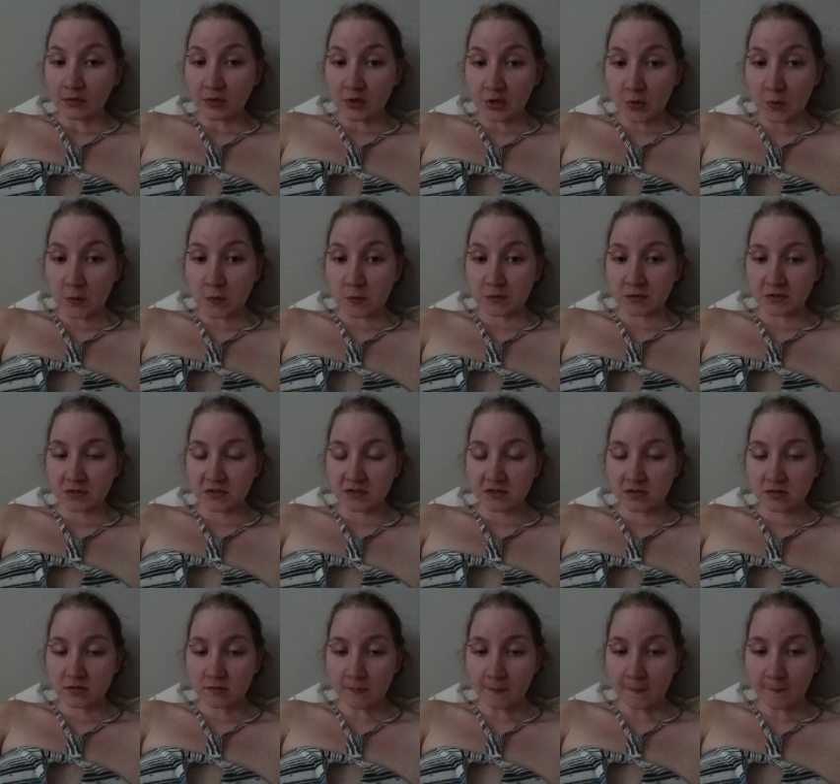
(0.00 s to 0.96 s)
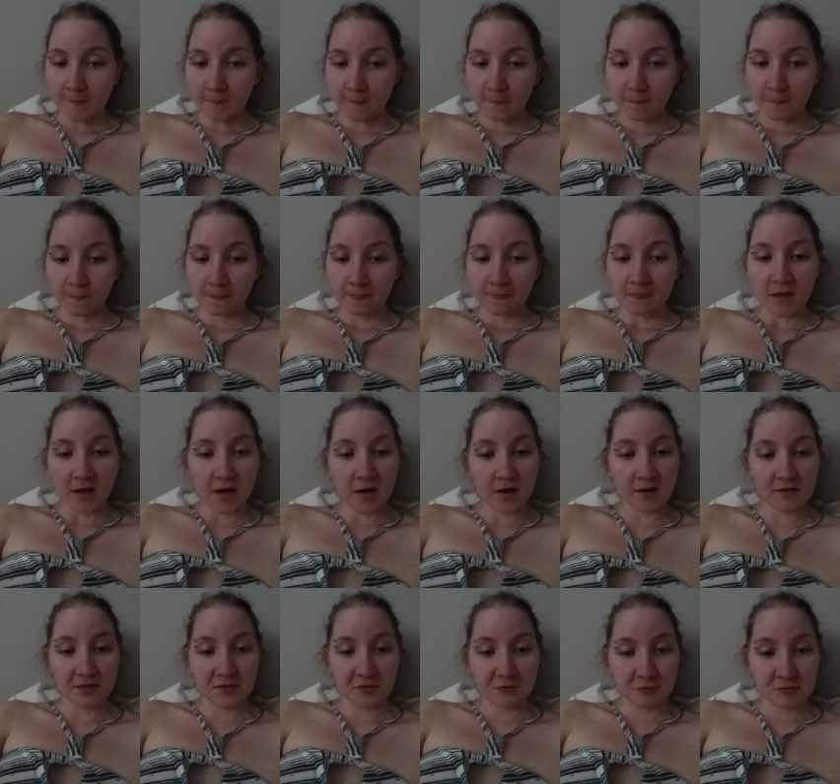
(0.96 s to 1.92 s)
Those
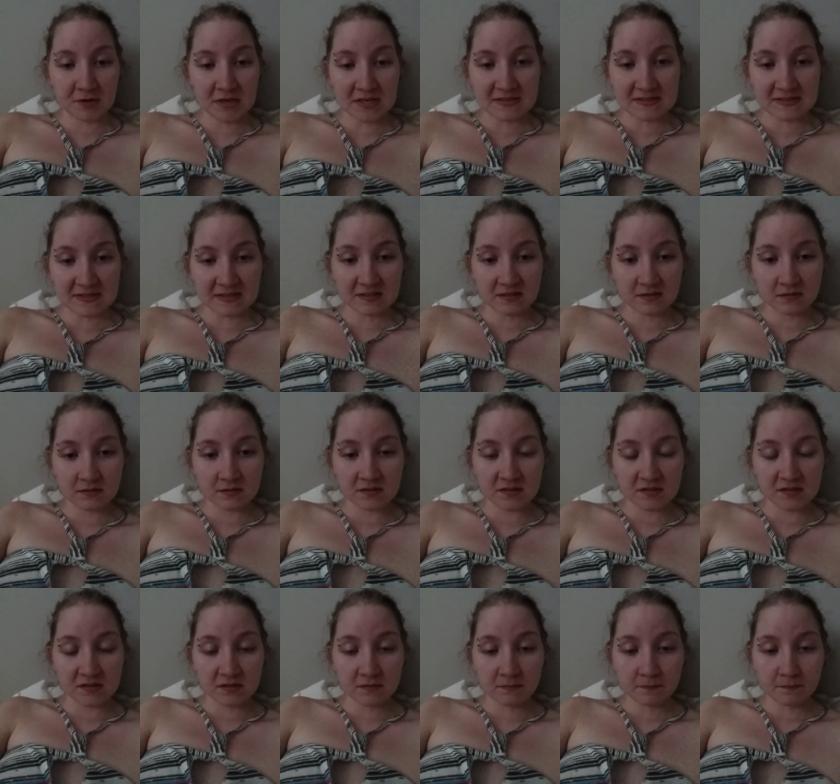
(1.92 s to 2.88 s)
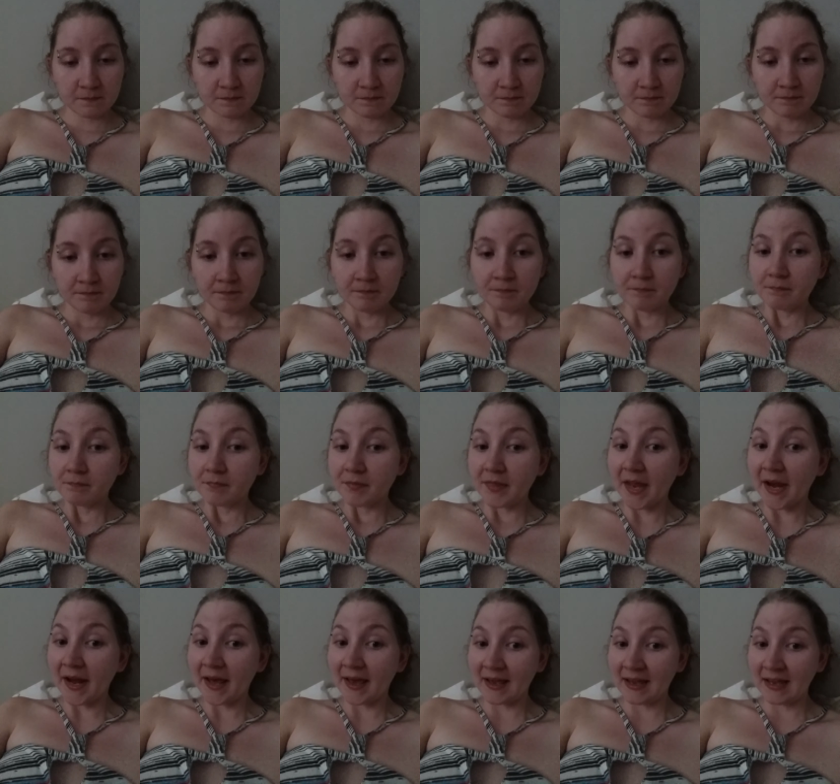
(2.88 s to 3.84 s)
are the reasons
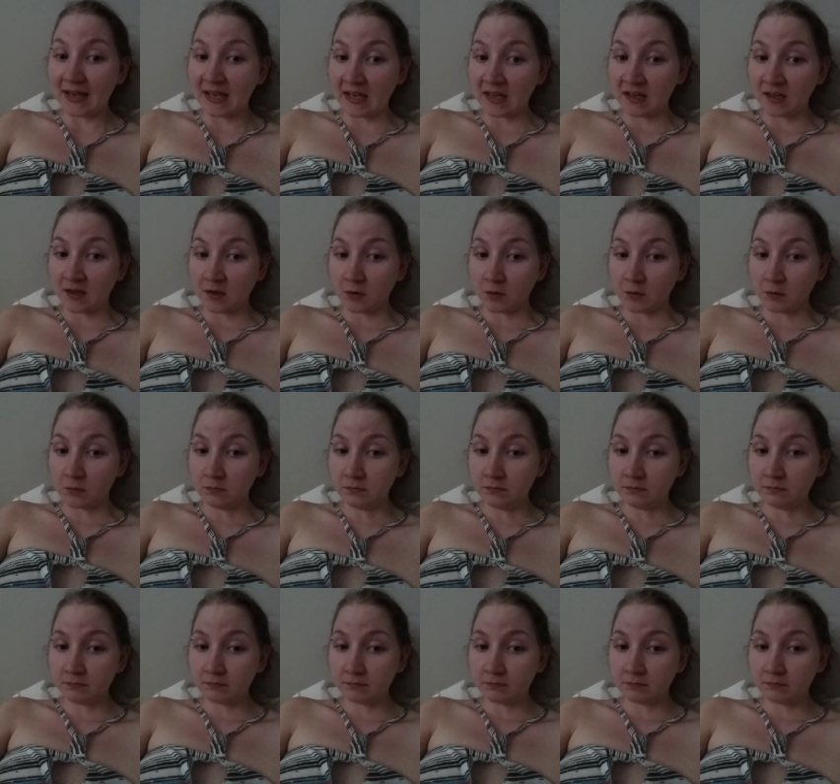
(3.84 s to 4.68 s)
that I hate you.